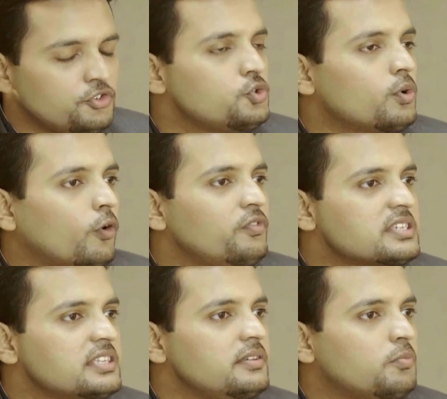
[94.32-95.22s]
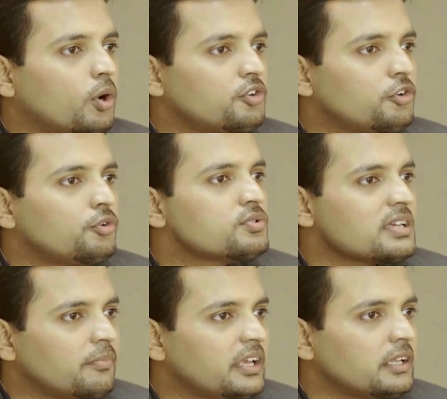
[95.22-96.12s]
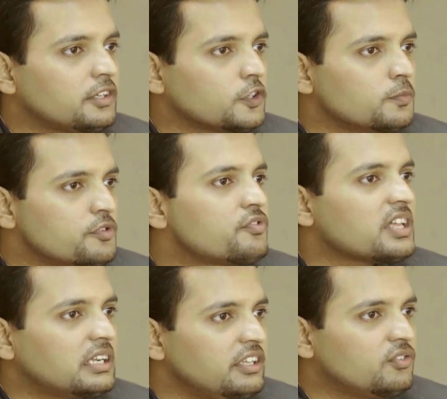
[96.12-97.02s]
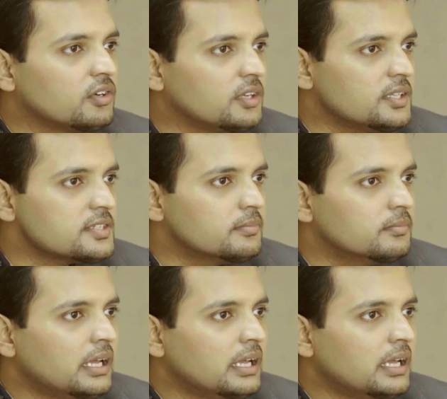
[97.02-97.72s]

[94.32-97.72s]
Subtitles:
you obviously wanted to do something in terms, you studied journalism,